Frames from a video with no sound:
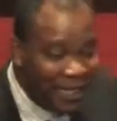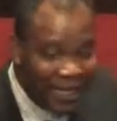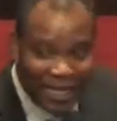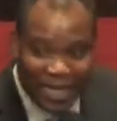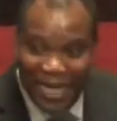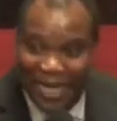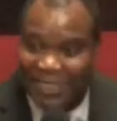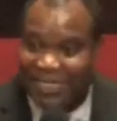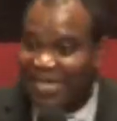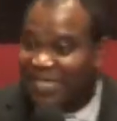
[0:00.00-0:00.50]

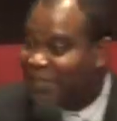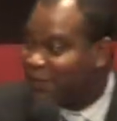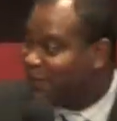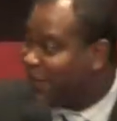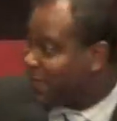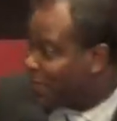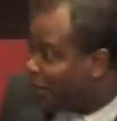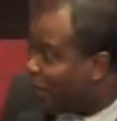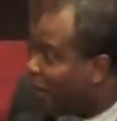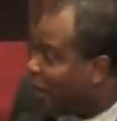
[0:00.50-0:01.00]
It is
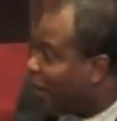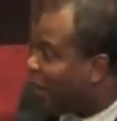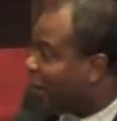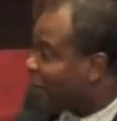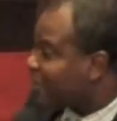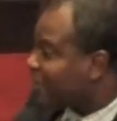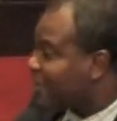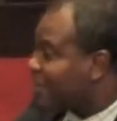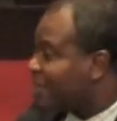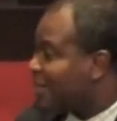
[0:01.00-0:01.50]

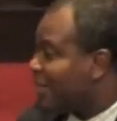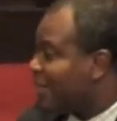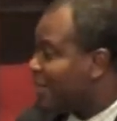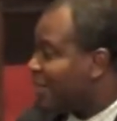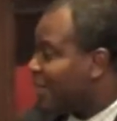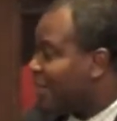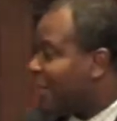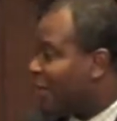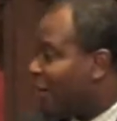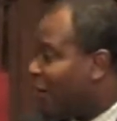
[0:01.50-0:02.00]
because
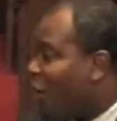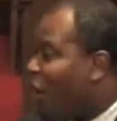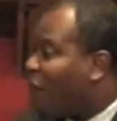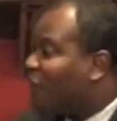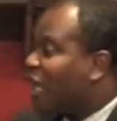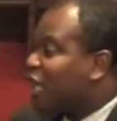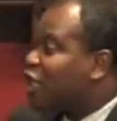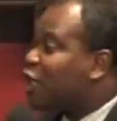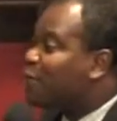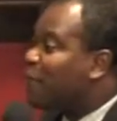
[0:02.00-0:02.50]
of
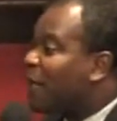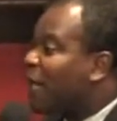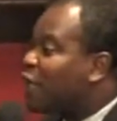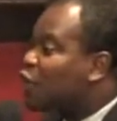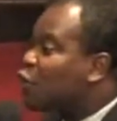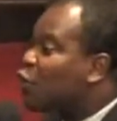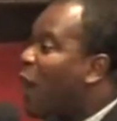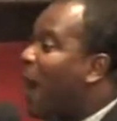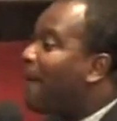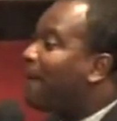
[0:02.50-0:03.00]
the
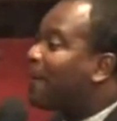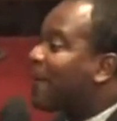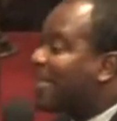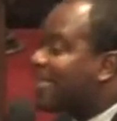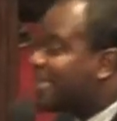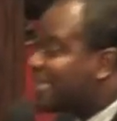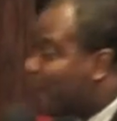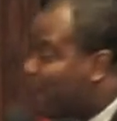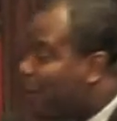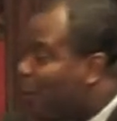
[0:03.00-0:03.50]
spiritual
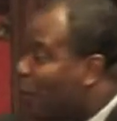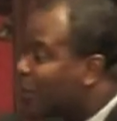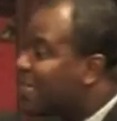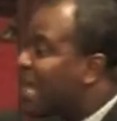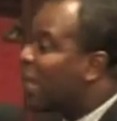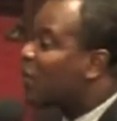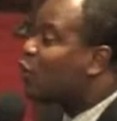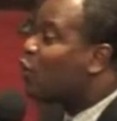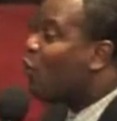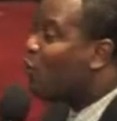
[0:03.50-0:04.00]
principle
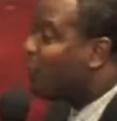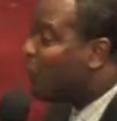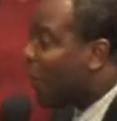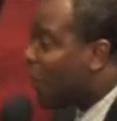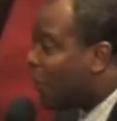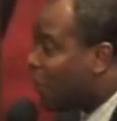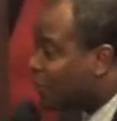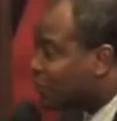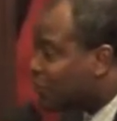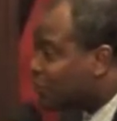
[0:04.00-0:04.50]
that
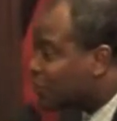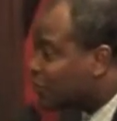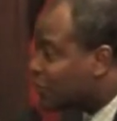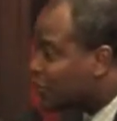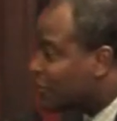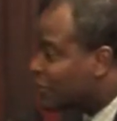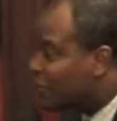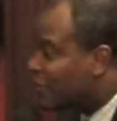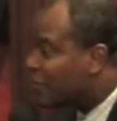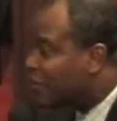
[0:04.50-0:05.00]
governs
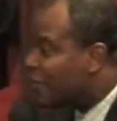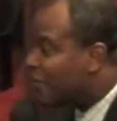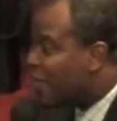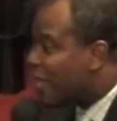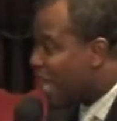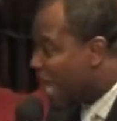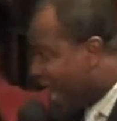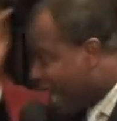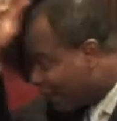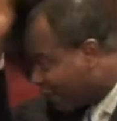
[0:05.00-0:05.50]

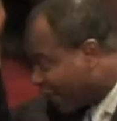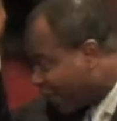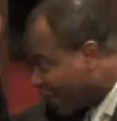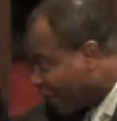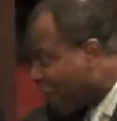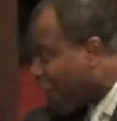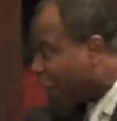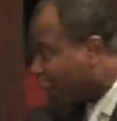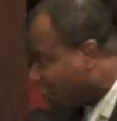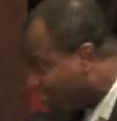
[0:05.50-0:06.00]
heaven
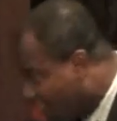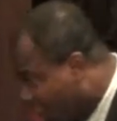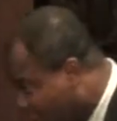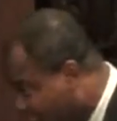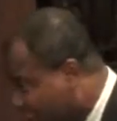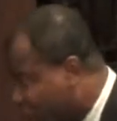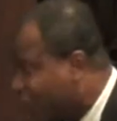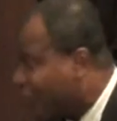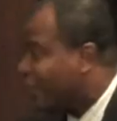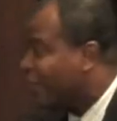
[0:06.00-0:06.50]
and
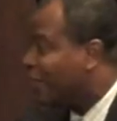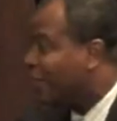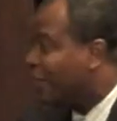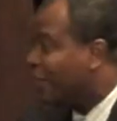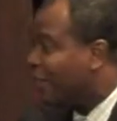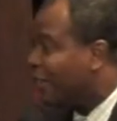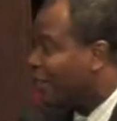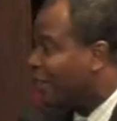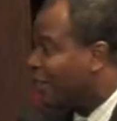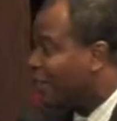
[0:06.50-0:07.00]
earth.
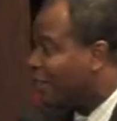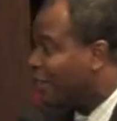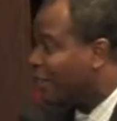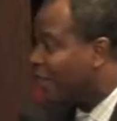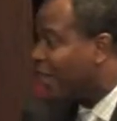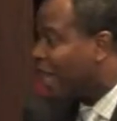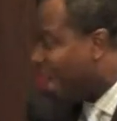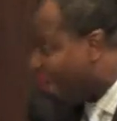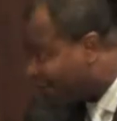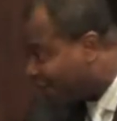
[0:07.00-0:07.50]

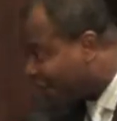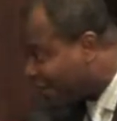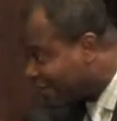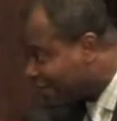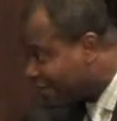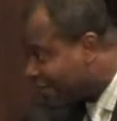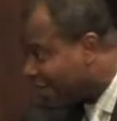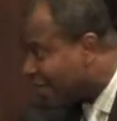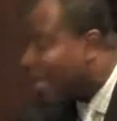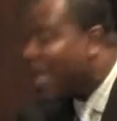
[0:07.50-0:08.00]
Heaven
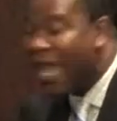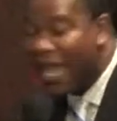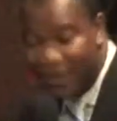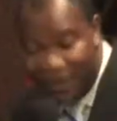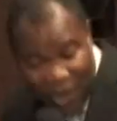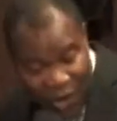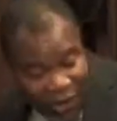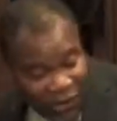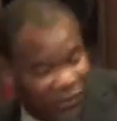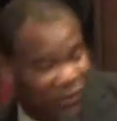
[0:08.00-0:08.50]
and
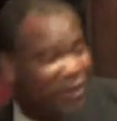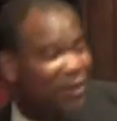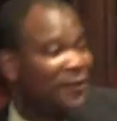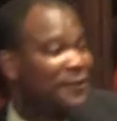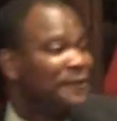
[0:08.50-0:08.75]
earth.